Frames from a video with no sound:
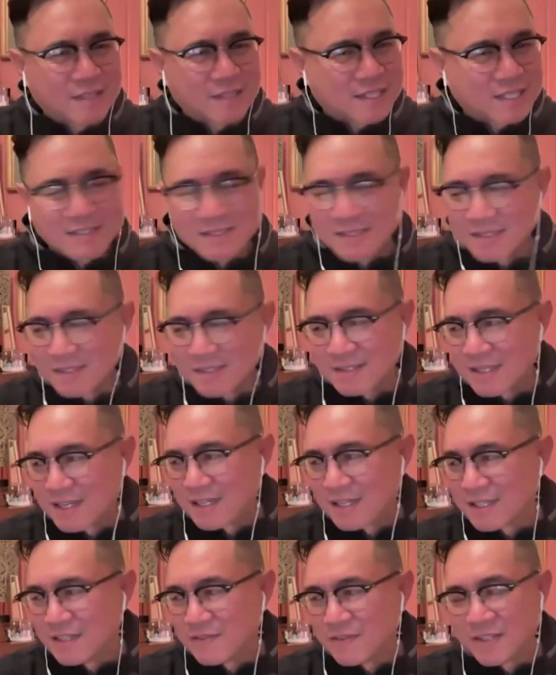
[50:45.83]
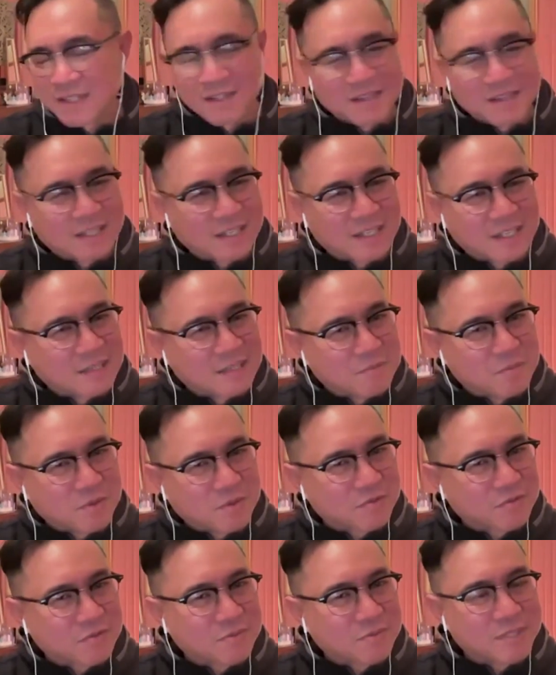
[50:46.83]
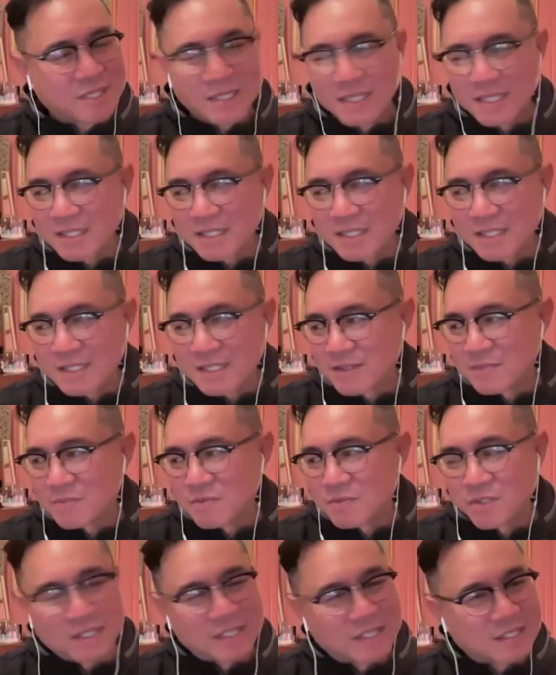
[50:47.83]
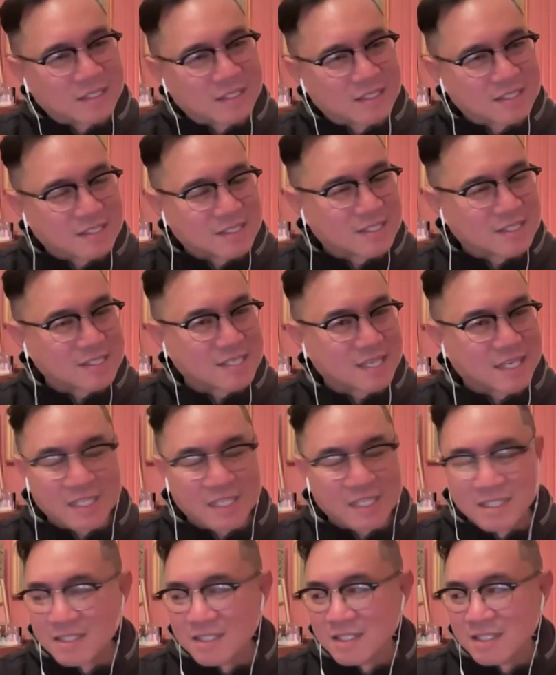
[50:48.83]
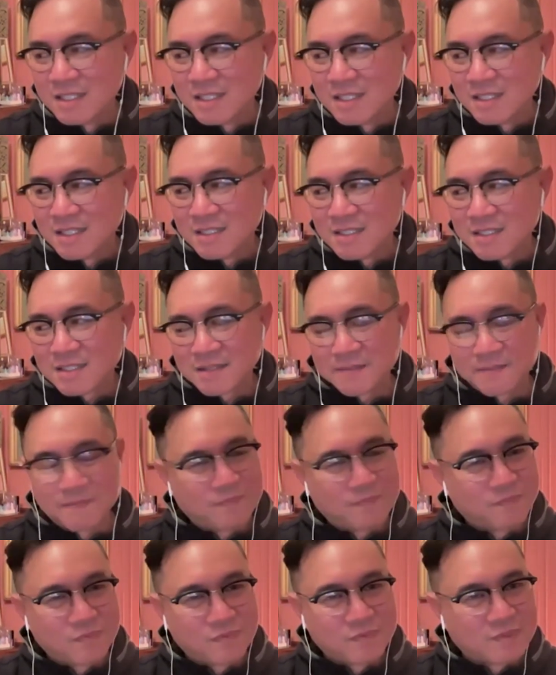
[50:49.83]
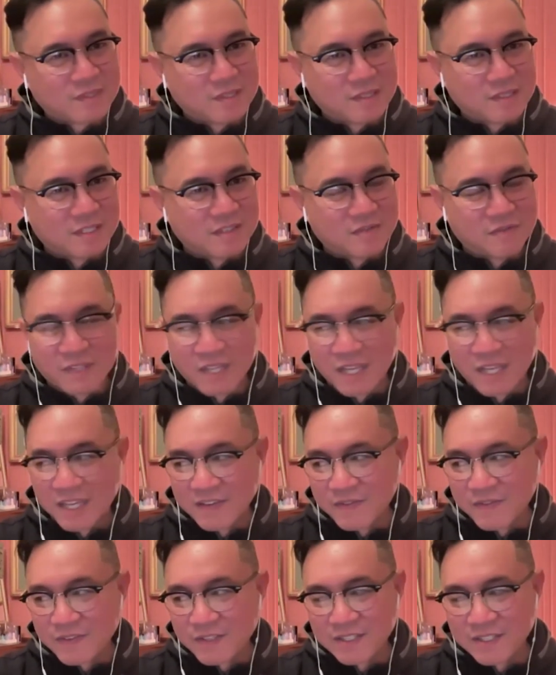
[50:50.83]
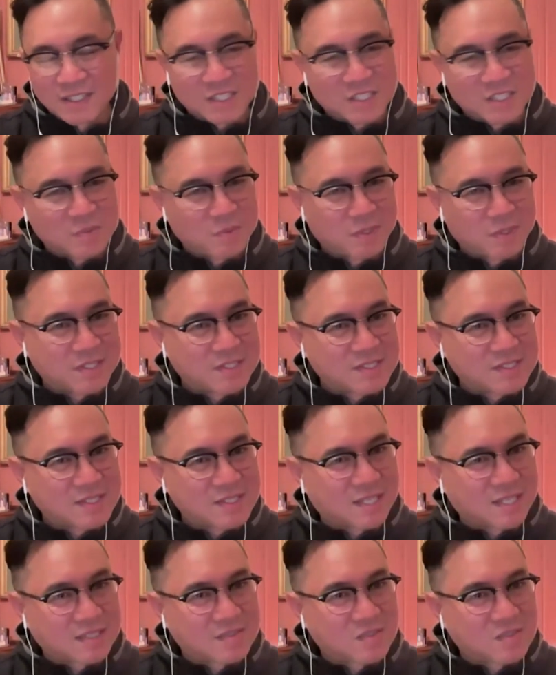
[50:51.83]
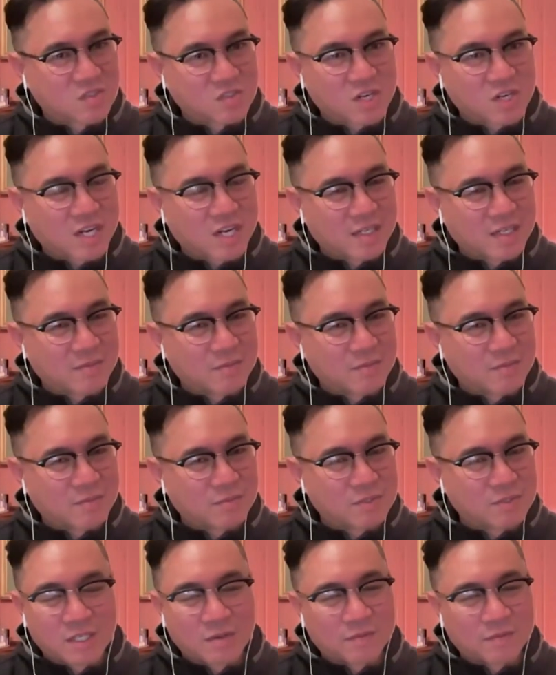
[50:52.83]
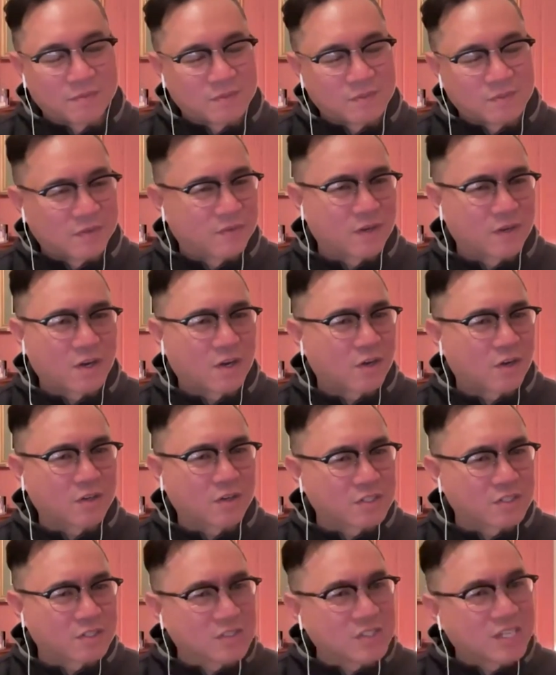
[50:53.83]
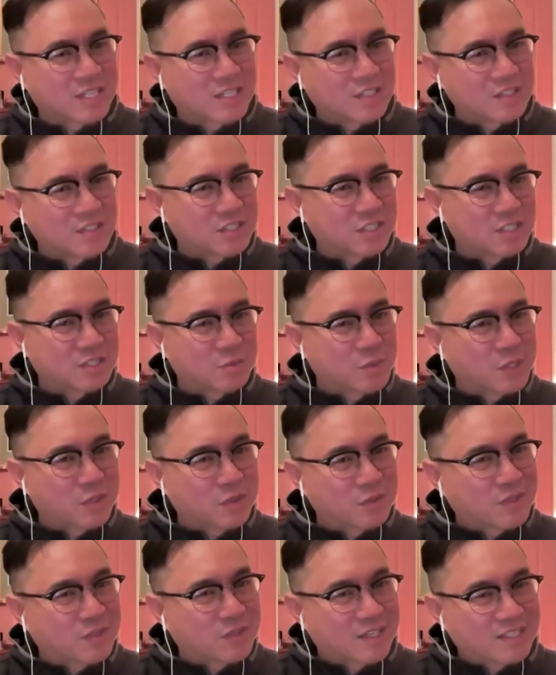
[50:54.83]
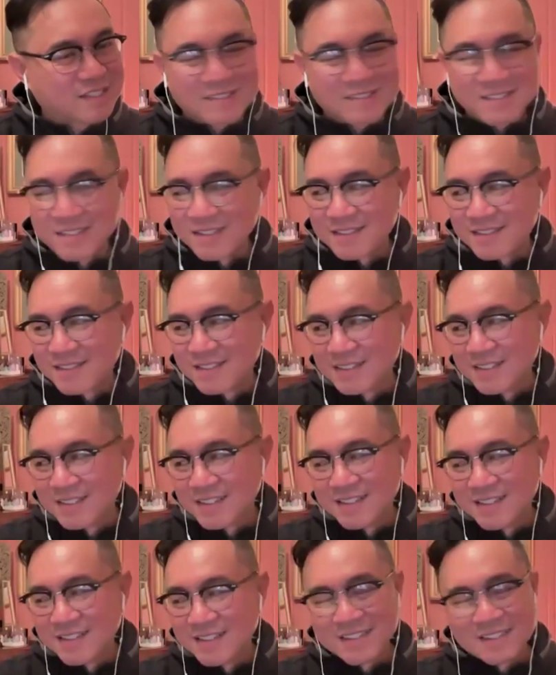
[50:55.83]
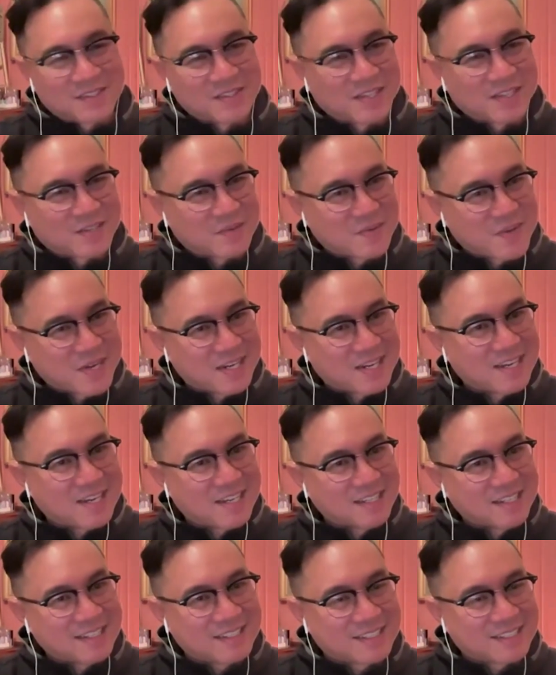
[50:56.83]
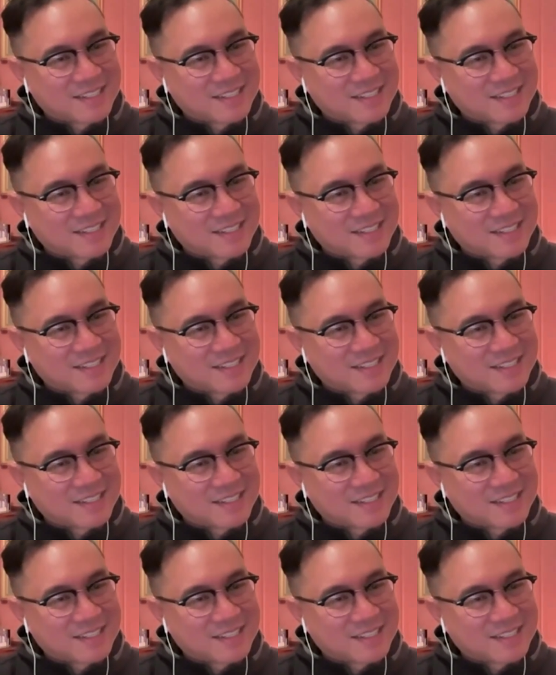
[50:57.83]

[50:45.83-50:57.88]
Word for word: Like that's just not even a thing anymore for me. Like so I'm really just excited to live life and experience things and try, you know, hard and challenging and weird things. And so yeah, why not?